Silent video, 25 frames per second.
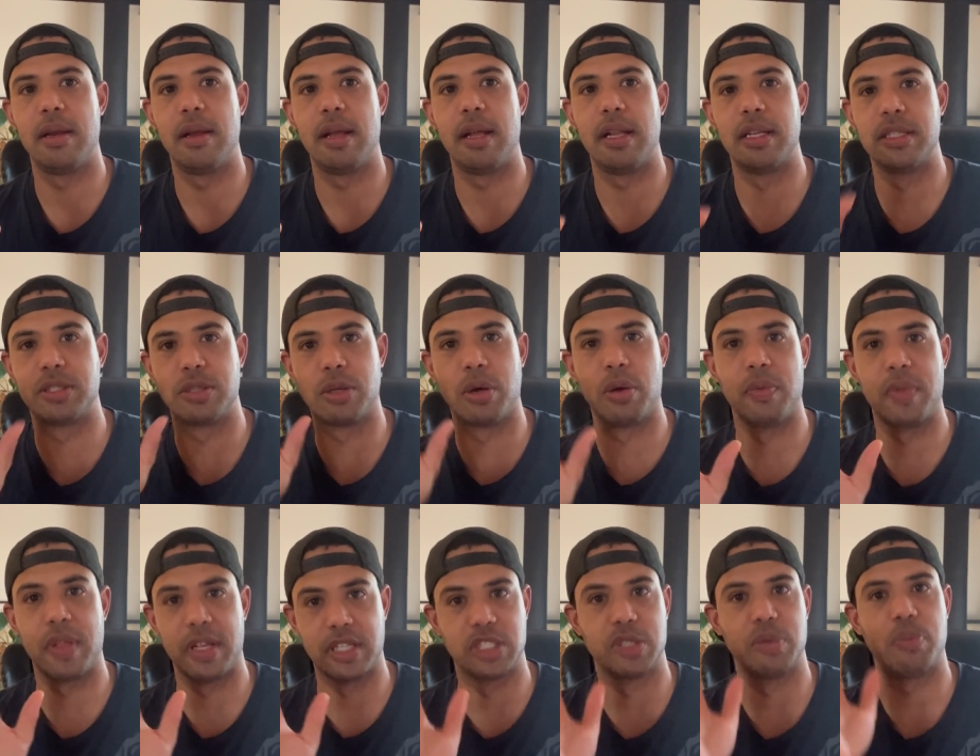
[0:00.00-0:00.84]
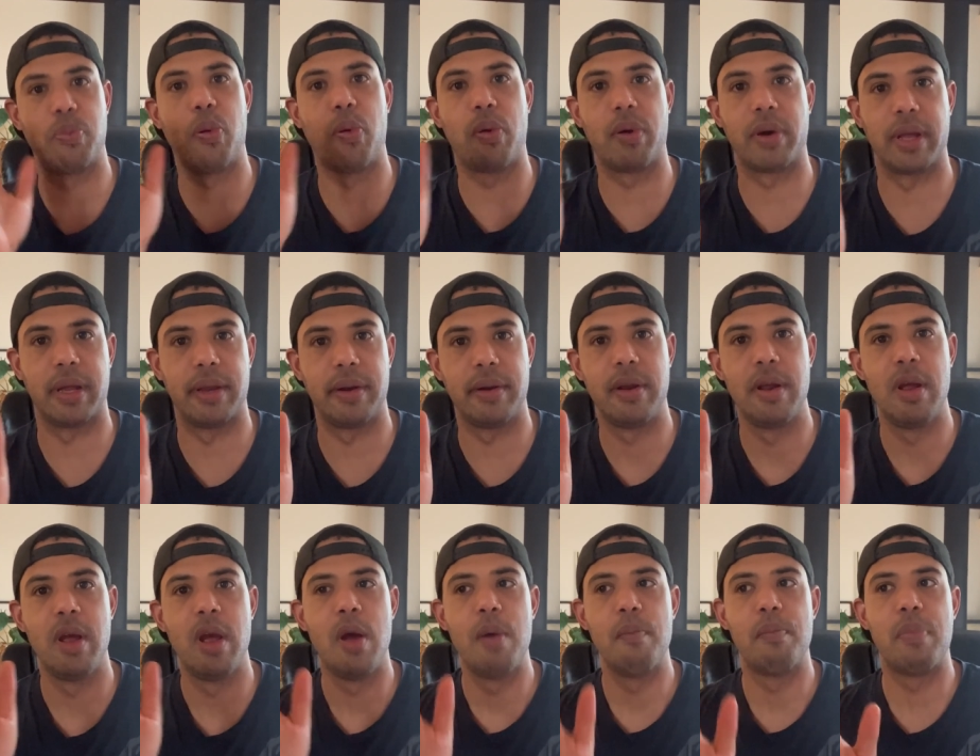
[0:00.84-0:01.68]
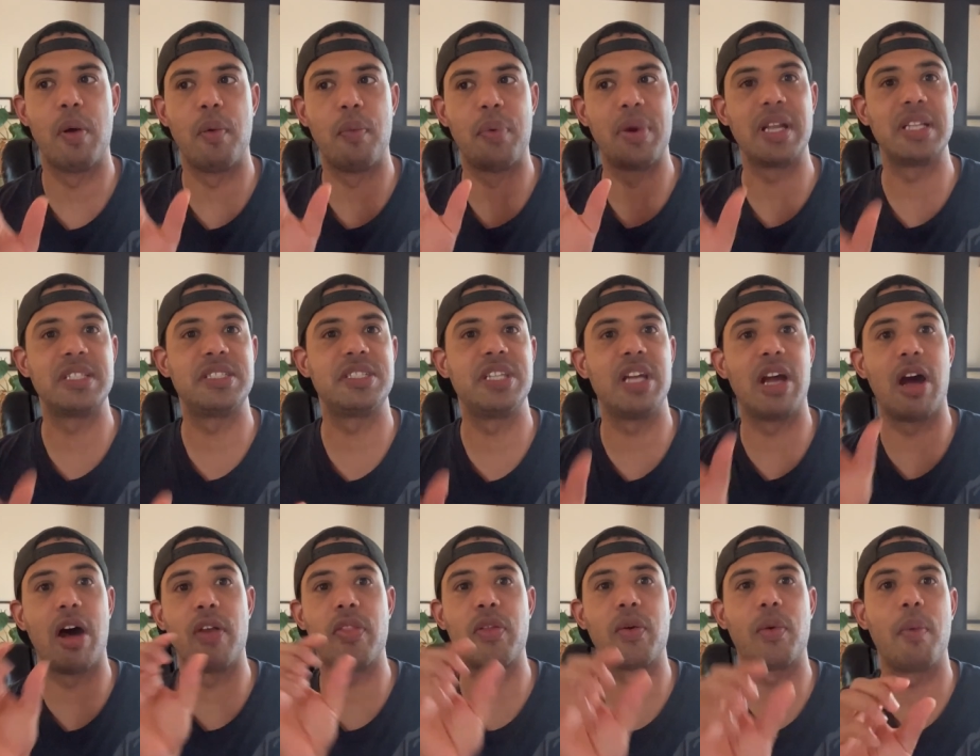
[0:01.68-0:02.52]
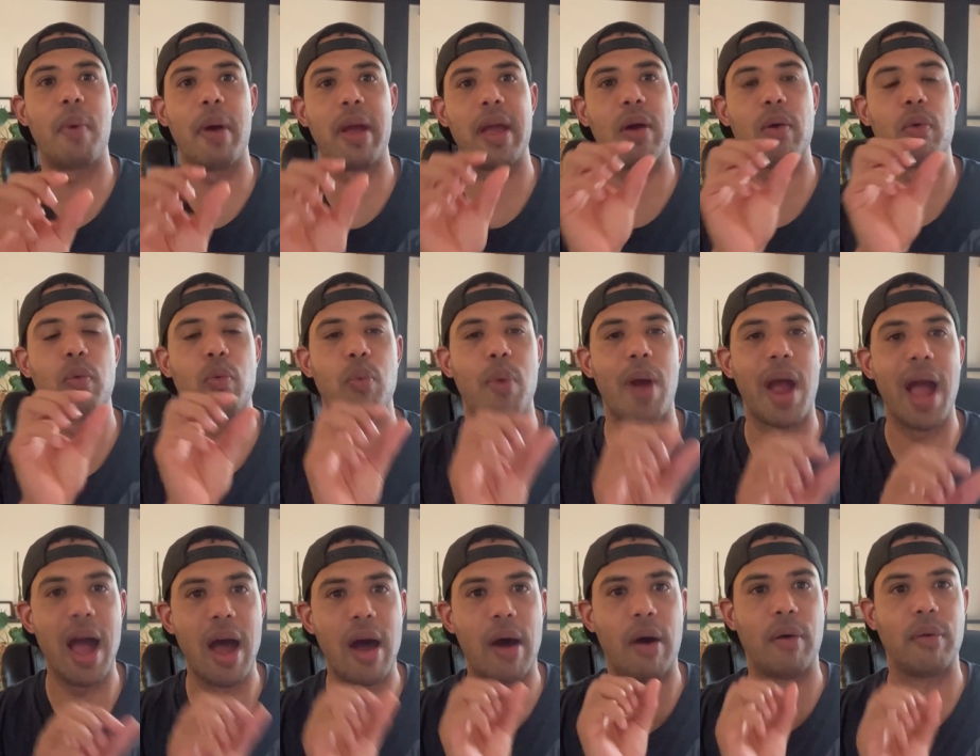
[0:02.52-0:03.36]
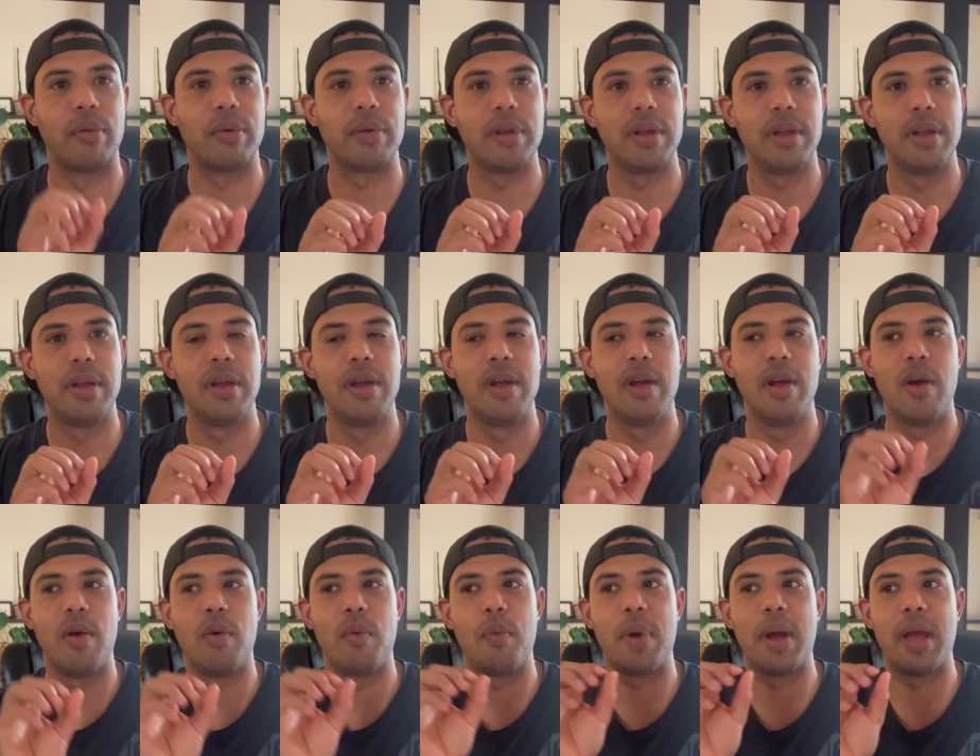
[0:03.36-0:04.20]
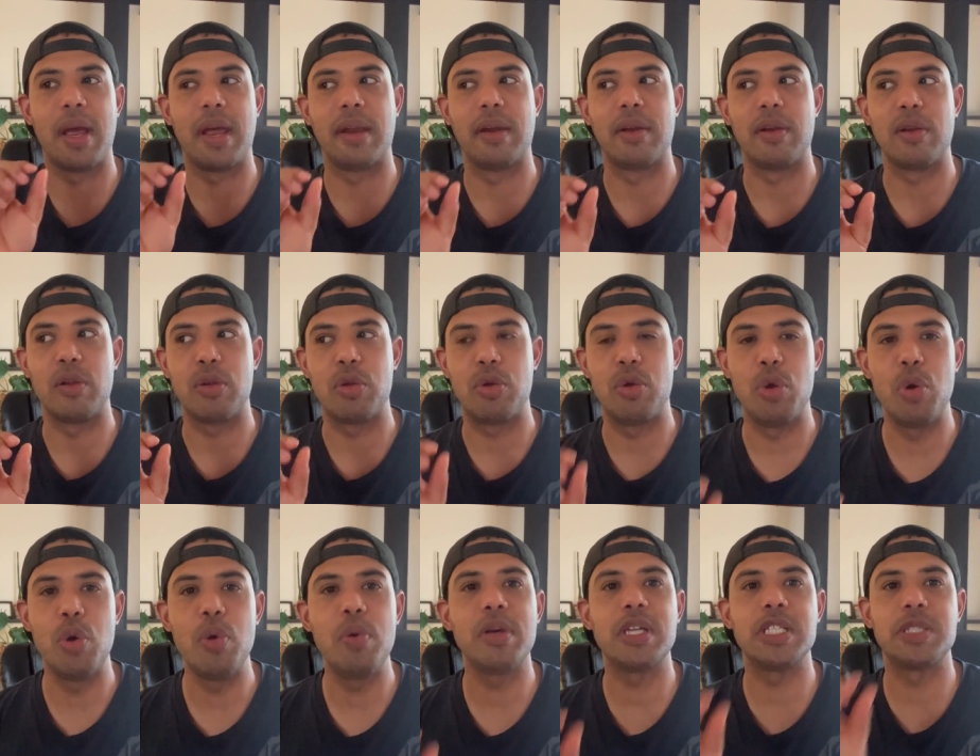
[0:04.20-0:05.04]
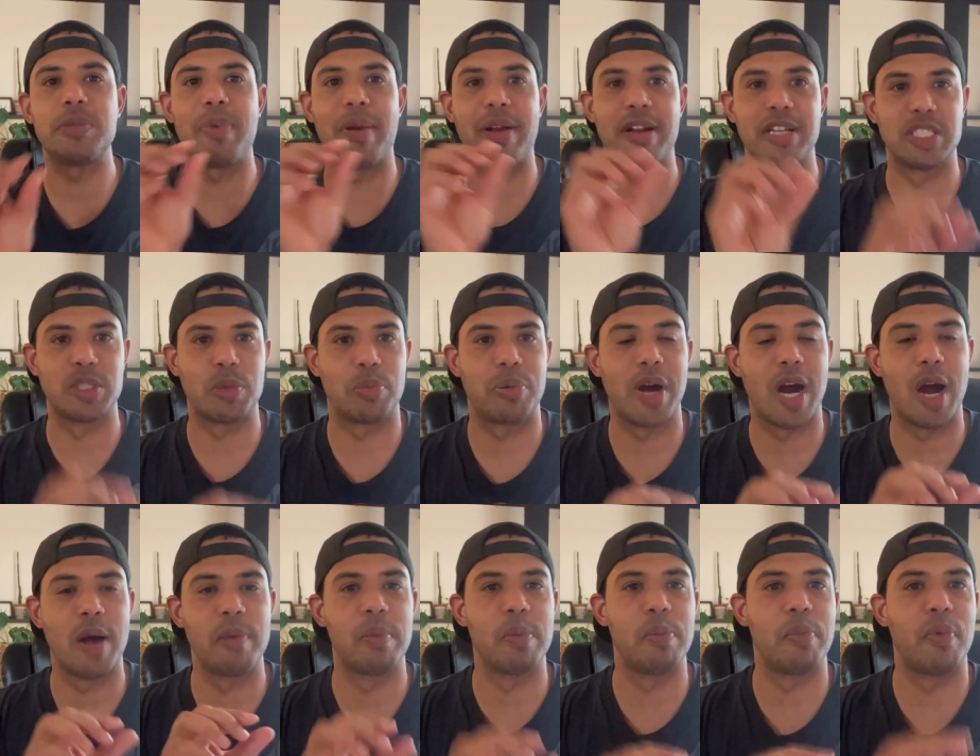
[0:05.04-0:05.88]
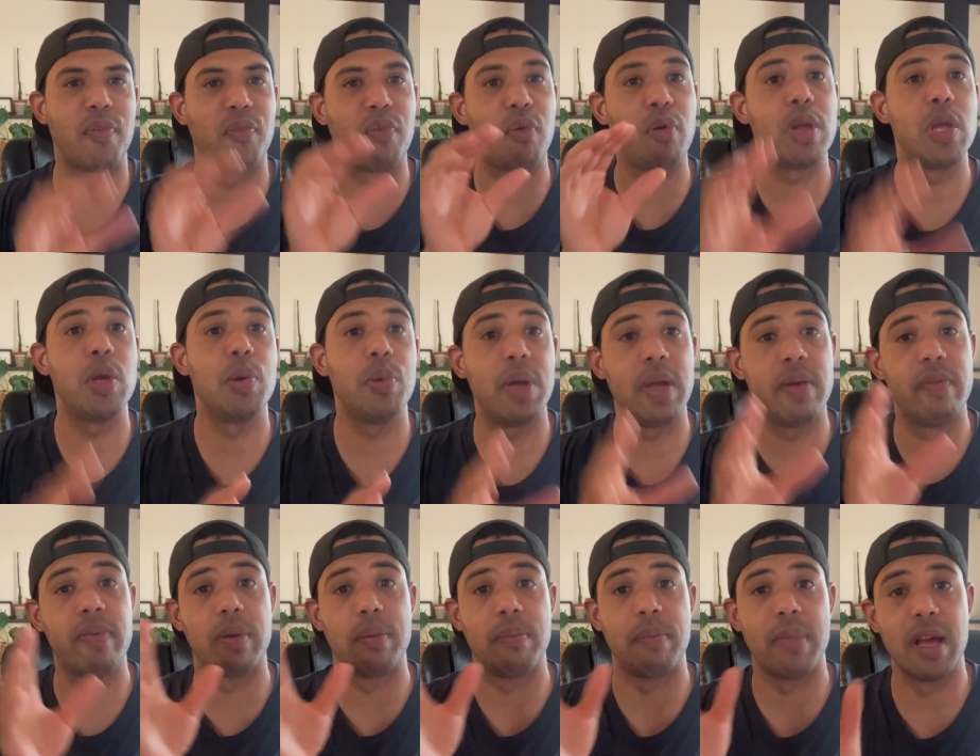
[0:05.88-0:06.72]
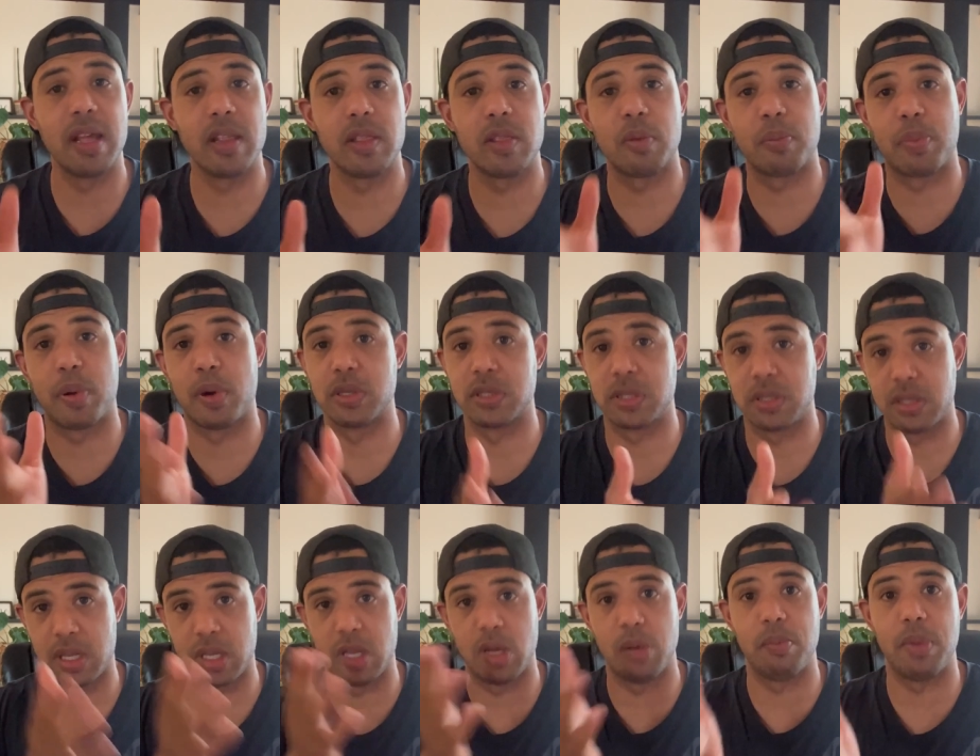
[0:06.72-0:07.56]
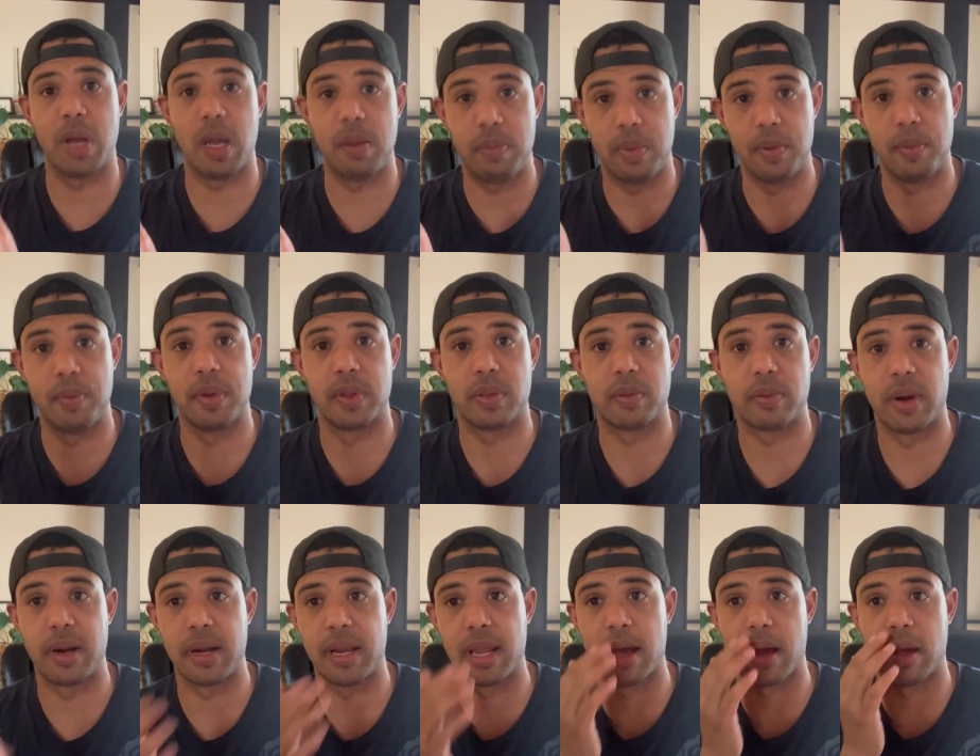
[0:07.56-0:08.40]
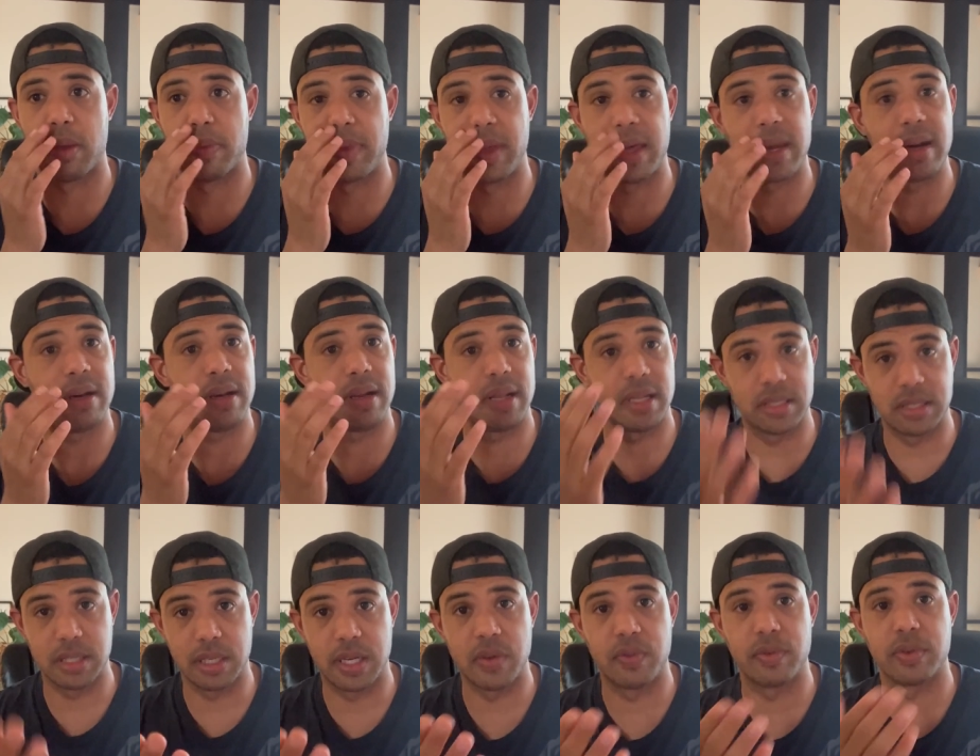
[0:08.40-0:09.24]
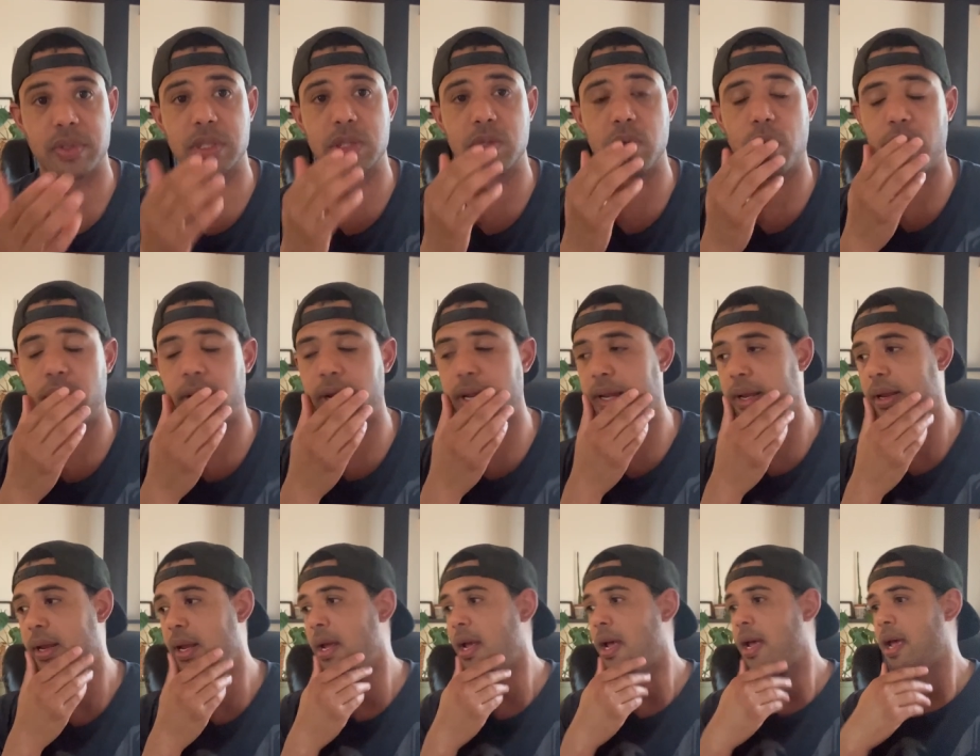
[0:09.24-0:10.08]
And so they support it. But when it's the other way around, when you experience a problem before you even met the person that you may be with right now, then it's a different story.